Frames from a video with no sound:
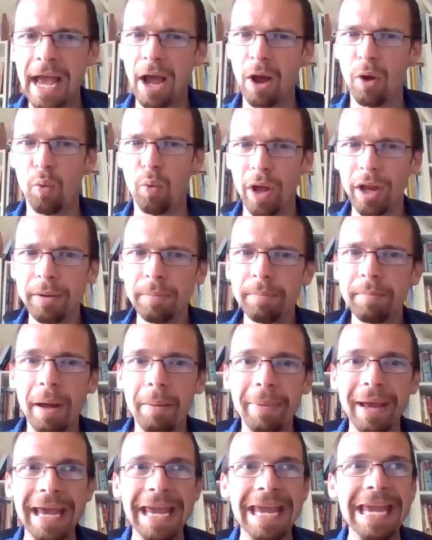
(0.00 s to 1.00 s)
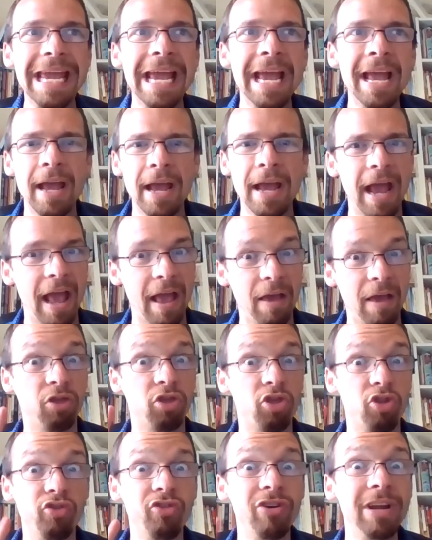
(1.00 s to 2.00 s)
uh, one mummy, uh,
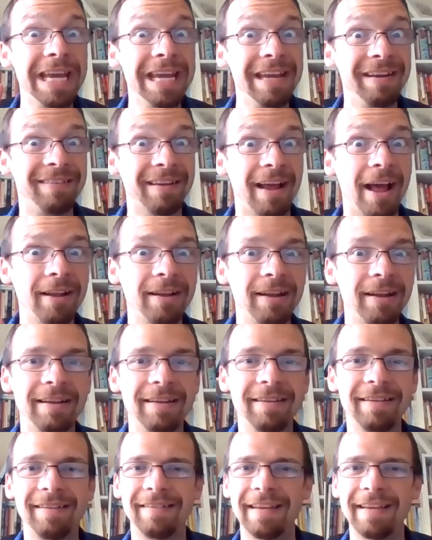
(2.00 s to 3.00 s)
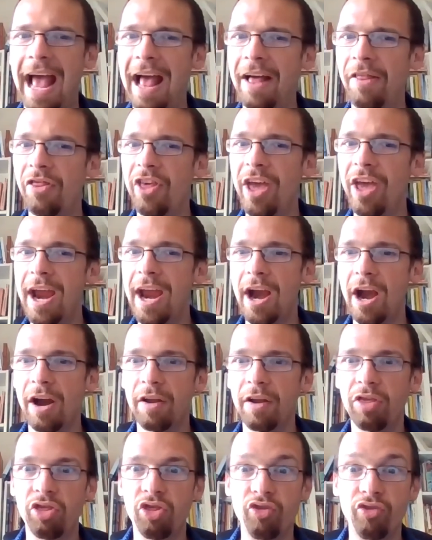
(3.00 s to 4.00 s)
three sons, and
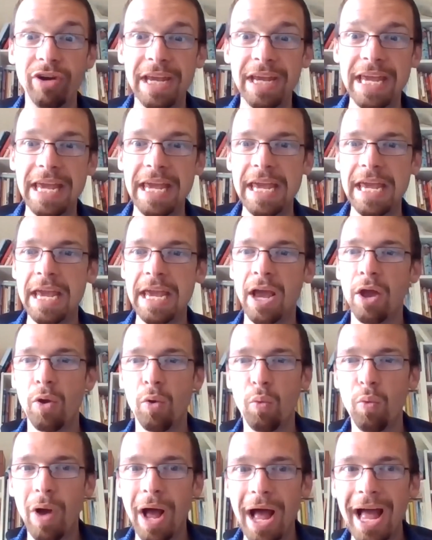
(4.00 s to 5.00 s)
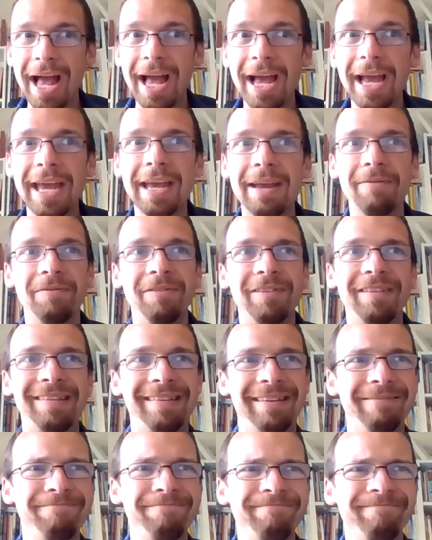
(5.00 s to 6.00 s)
their three
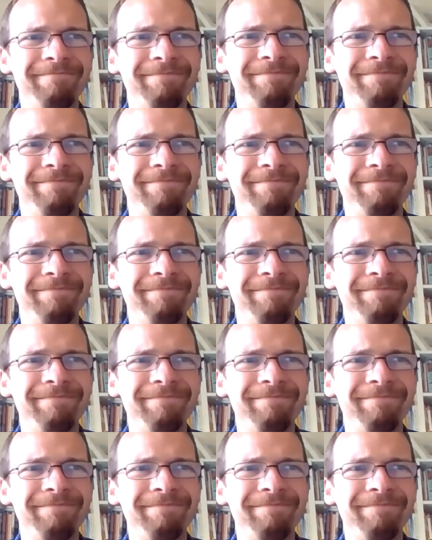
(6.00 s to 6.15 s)
wives.